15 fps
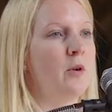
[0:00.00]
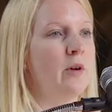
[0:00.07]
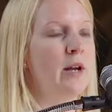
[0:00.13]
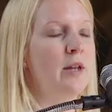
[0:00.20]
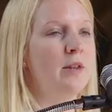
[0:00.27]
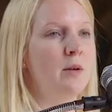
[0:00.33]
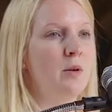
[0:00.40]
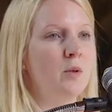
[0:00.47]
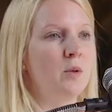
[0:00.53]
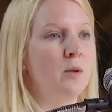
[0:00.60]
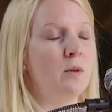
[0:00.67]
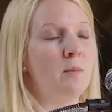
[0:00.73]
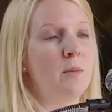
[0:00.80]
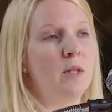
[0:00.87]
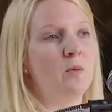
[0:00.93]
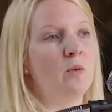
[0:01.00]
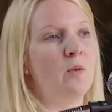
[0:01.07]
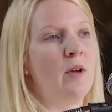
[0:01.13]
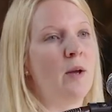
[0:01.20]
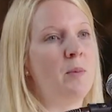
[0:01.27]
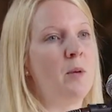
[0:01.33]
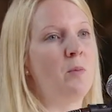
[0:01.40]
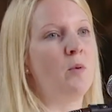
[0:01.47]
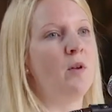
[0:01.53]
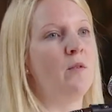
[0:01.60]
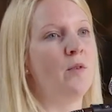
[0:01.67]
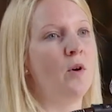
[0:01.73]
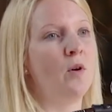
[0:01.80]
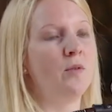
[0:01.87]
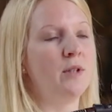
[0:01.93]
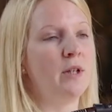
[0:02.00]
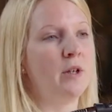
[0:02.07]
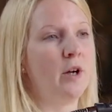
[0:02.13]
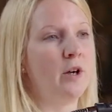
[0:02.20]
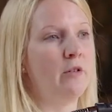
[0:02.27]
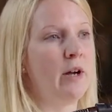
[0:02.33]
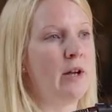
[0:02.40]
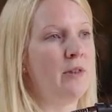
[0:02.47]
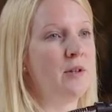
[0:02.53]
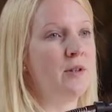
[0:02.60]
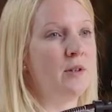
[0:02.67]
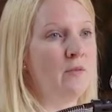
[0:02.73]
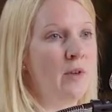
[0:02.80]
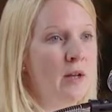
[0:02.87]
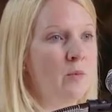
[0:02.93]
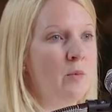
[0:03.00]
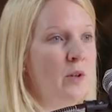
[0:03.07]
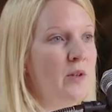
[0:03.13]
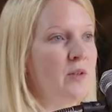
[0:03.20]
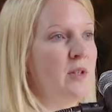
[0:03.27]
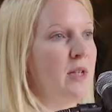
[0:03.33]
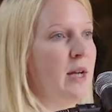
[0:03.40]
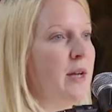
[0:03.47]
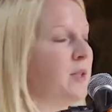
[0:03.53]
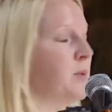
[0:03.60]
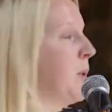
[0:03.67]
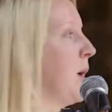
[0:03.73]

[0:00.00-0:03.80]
great thing, because that means that we've had people involved in co-creating this event with us today as